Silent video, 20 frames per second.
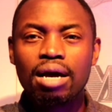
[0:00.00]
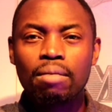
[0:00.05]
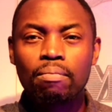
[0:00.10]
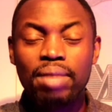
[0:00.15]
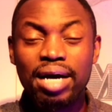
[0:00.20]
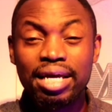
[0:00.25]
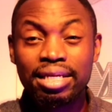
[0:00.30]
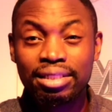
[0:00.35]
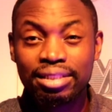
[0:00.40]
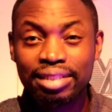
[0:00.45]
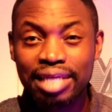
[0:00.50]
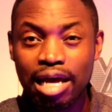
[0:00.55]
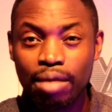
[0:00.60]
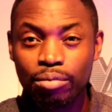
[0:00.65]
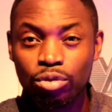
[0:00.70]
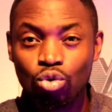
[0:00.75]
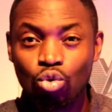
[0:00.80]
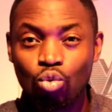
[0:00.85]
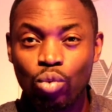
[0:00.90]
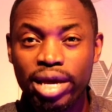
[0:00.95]
By the
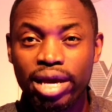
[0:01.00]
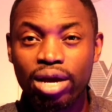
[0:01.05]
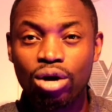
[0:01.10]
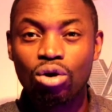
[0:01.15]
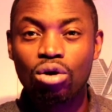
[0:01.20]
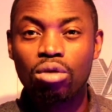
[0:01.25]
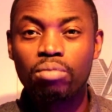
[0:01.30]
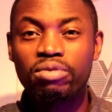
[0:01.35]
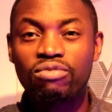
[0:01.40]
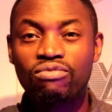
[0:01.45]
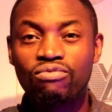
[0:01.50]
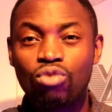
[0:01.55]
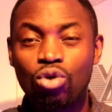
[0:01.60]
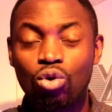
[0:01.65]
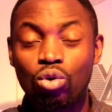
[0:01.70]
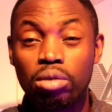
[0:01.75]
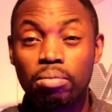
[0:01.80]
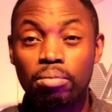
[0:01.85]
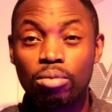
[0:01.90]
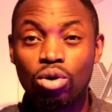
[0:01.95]
time you wake up the
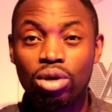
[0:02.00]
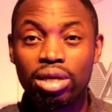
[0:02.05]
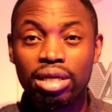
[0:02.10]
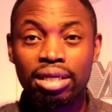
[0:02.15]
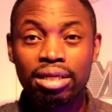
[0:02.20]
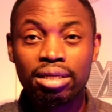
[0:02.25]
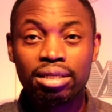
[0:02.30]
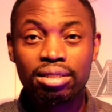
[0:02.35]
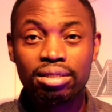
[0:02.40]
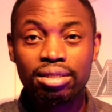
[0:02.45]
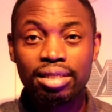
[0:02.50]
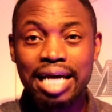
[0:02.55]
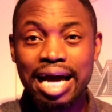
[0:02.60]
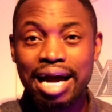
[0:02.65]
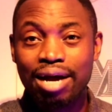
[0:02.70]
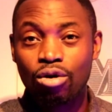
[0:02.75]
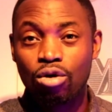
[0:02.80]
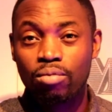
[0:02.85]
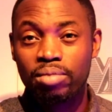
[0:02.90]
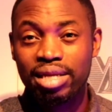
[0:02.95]
following morning,
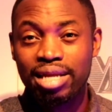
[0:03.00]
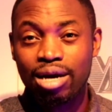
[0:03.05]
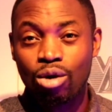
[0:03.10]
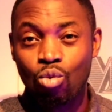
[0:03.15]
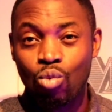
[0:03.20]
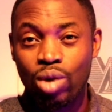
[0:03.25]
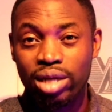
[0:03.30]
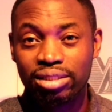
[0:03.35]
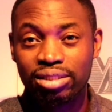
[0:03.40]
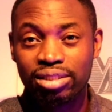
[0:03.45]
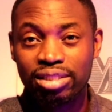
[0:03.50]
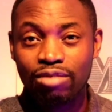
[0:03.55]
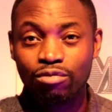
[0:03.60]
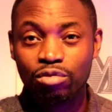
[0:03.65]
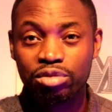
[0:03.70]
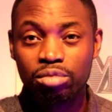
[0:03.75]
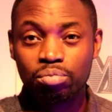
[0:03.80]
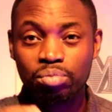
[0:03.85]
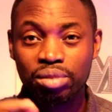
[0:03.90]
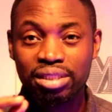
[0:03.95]
that company that went
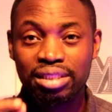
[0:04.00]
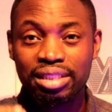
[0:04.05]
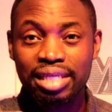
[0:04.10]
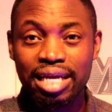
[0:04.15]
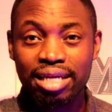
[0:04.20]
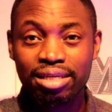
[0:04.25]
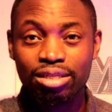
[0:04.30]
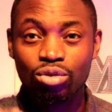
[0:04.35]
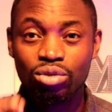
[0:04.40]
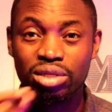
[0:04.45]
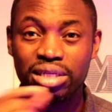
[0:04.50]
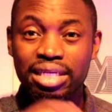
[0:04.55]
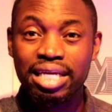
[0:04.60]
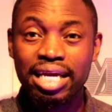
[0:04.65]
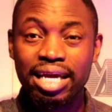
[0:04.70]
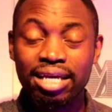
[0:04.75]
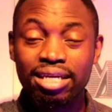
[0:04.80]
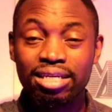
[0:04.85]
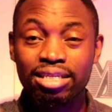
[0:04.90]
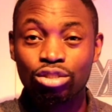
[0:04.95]
70% the other
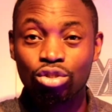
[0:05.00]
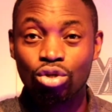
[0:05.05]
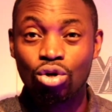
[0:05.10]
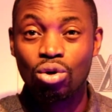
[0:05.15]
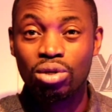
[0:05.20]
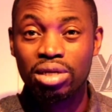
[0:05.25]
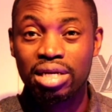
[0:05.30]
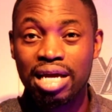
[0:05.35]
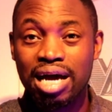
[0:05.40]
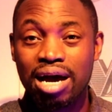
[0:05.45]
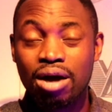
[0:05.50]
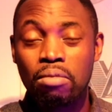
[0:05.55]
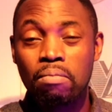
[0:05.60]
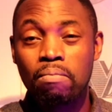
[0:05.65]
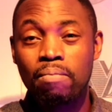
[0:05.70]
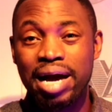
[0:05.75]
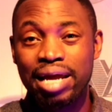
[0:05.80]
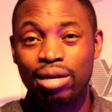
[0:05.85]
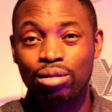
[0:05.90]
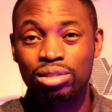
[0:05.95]
day is gone down
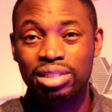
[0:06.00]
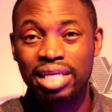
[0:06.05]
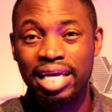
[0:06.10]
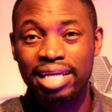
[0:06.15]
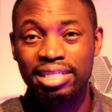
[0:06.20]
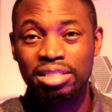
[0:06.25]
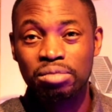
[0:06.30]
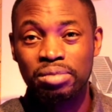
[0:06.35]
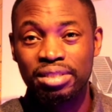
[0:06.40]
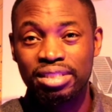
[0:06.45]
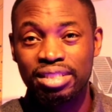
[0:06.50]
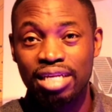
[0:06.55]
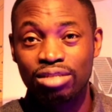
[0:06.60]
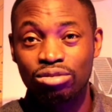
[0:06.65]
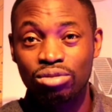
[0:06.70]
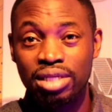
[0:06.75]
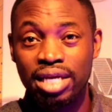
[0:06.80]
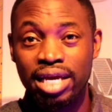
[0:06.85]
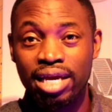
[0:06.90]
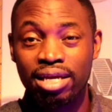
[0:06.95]
-80%
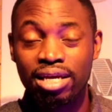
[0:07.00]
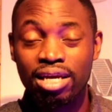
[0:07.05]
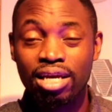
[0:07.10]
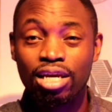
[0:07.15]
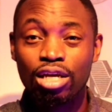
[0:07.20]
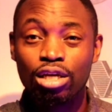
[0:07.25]
today.